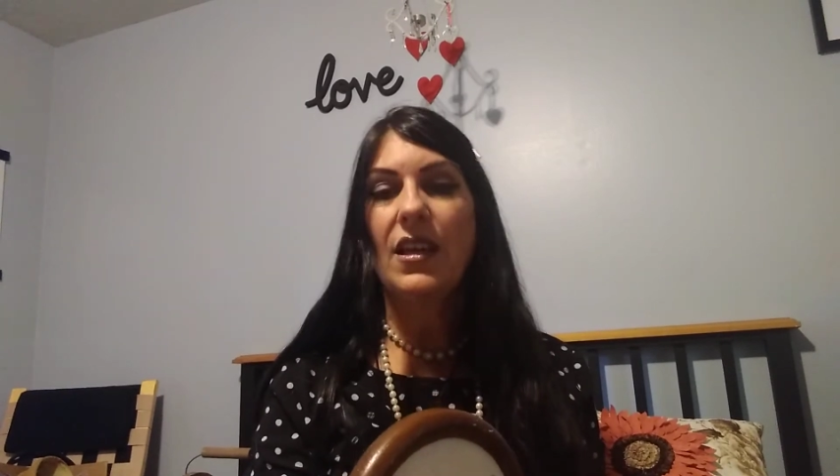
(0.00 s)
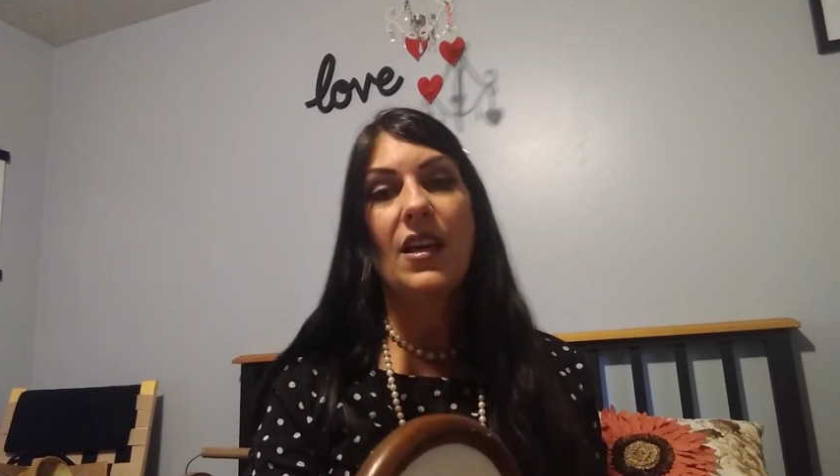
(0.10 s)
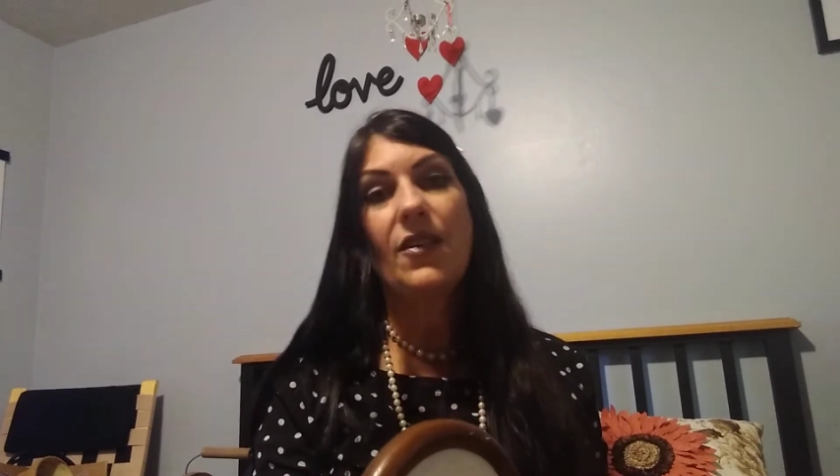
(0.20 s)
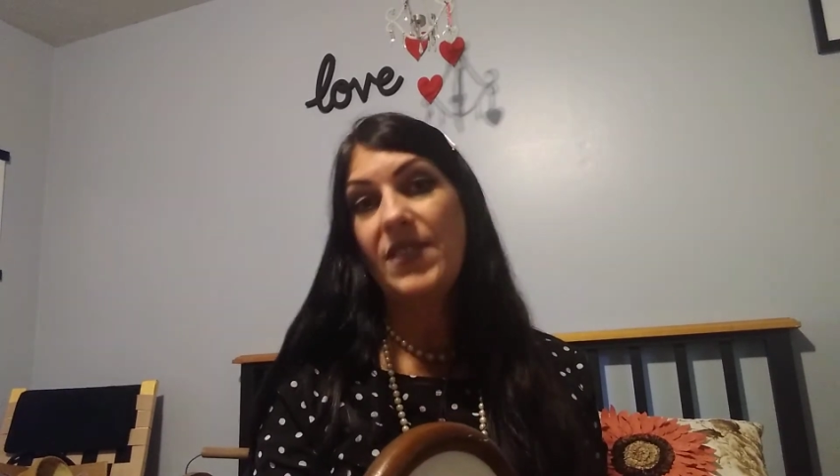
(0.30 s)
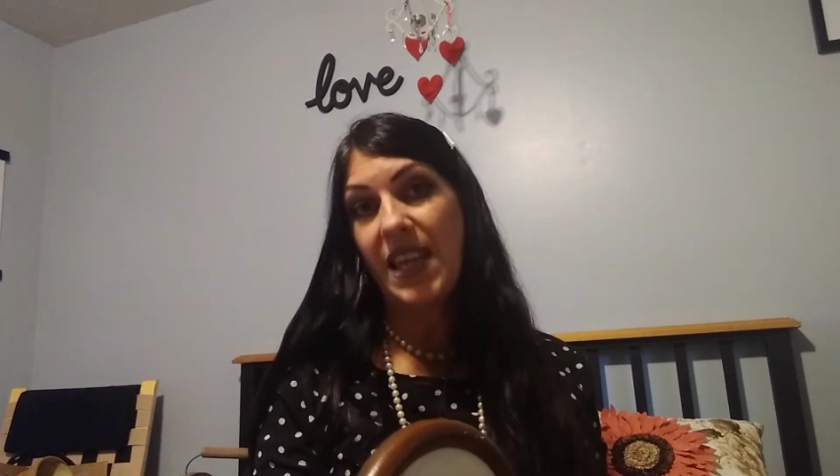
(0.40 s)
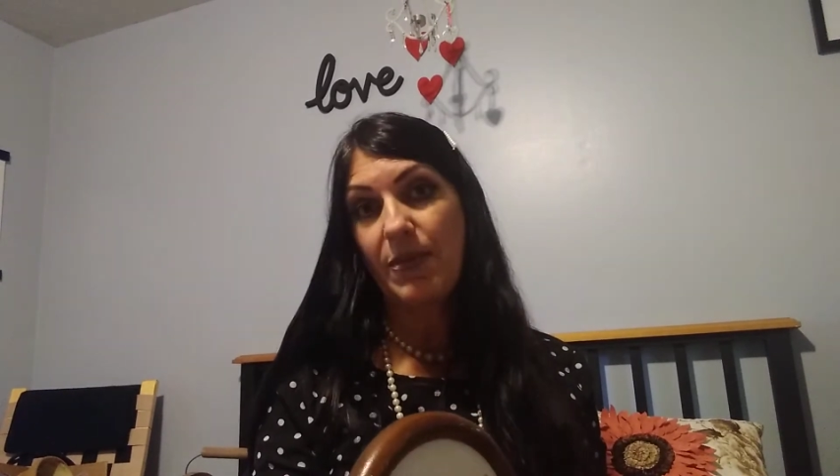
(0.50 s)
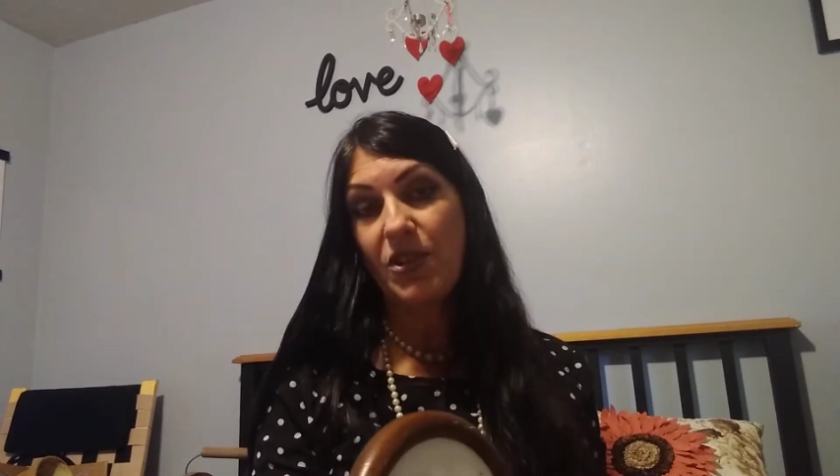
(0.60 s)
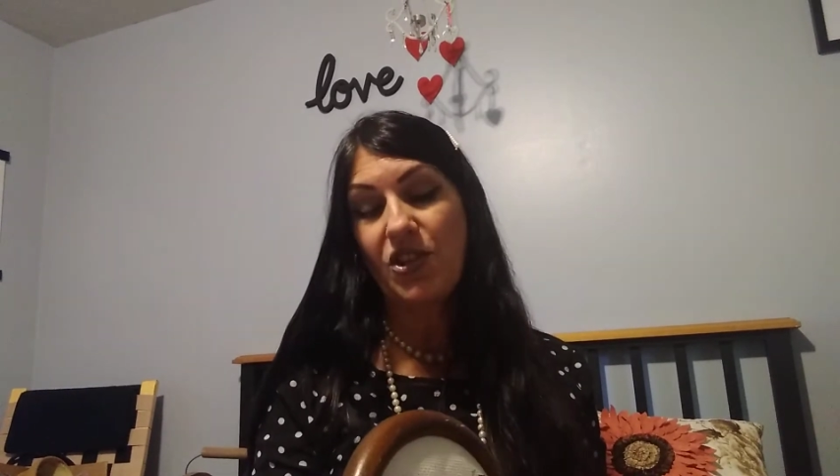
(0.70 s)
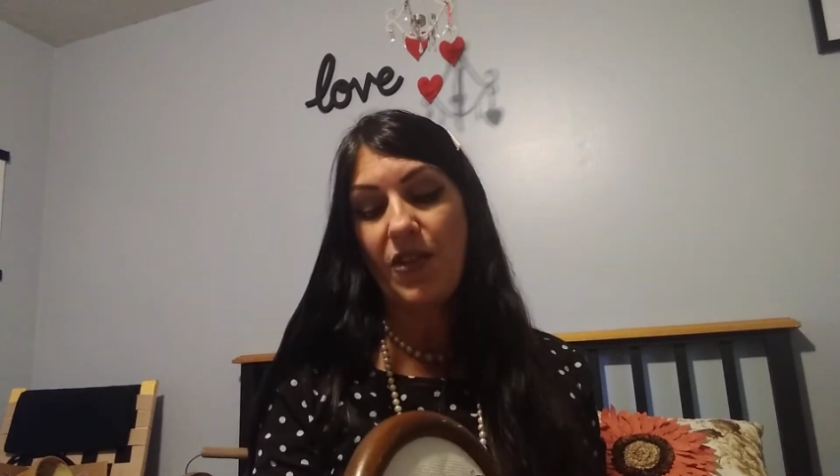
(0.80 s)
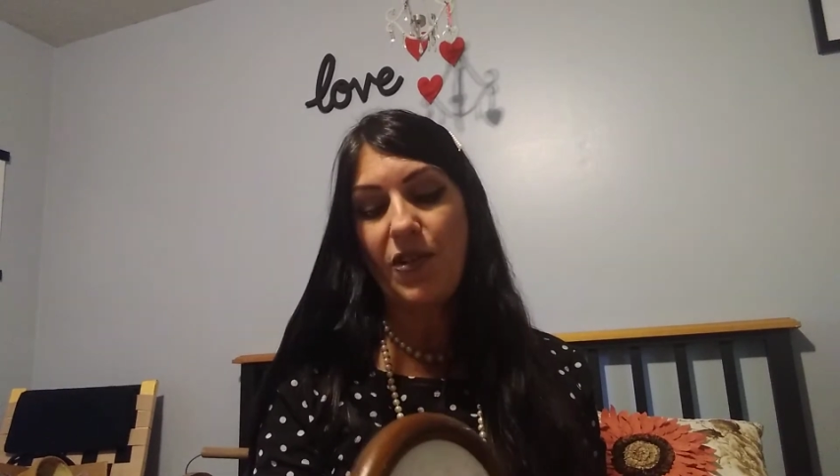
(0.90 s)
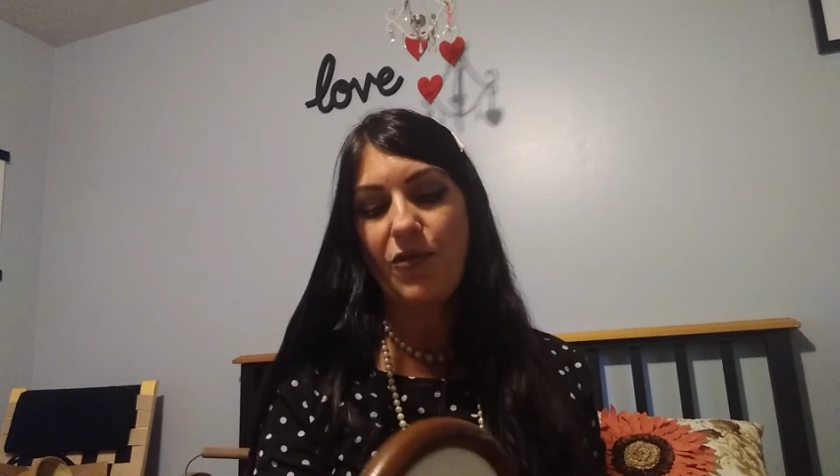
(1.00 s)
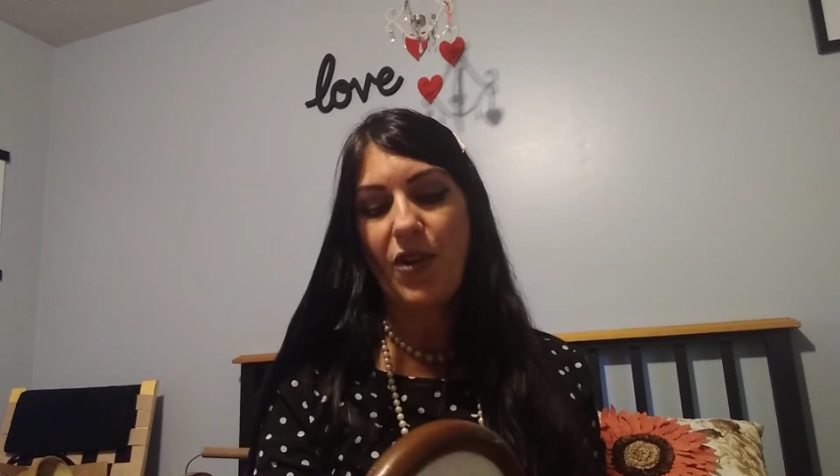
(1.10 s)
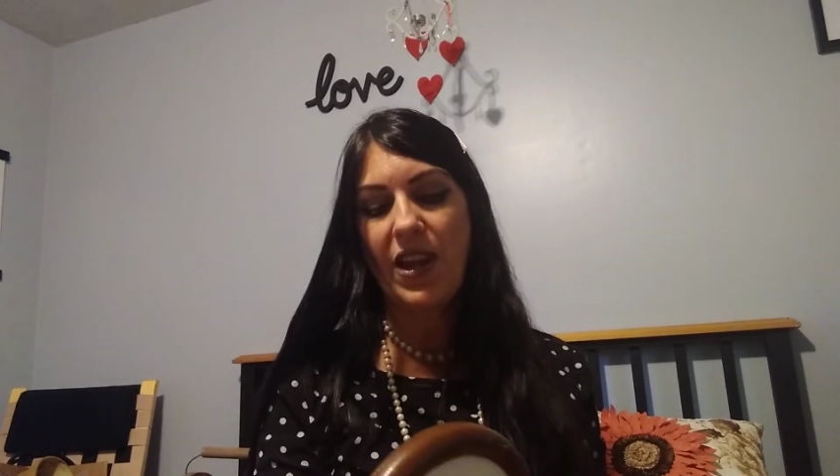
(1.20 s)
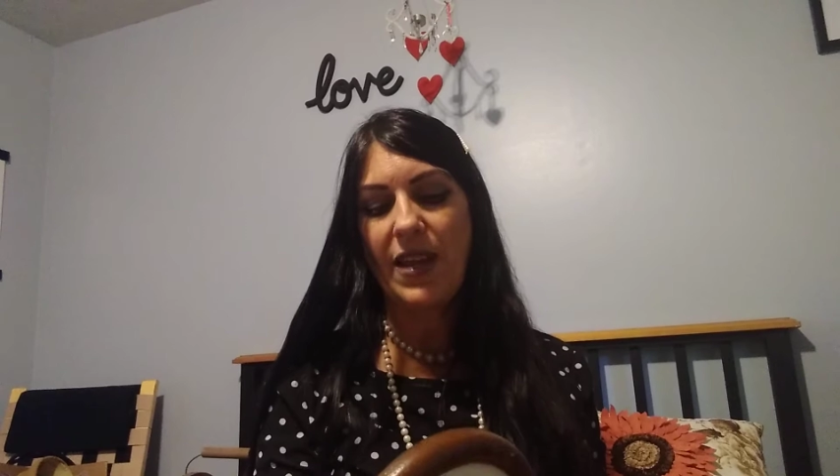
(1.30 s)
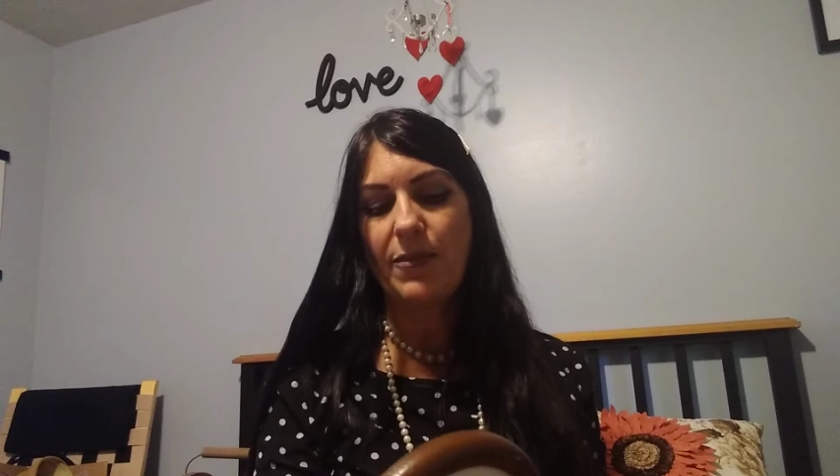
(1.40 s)
of damage on the
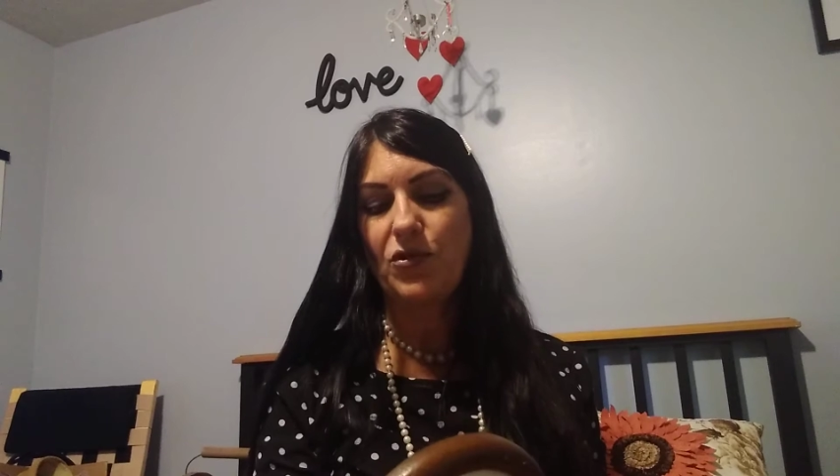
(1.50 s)
frame.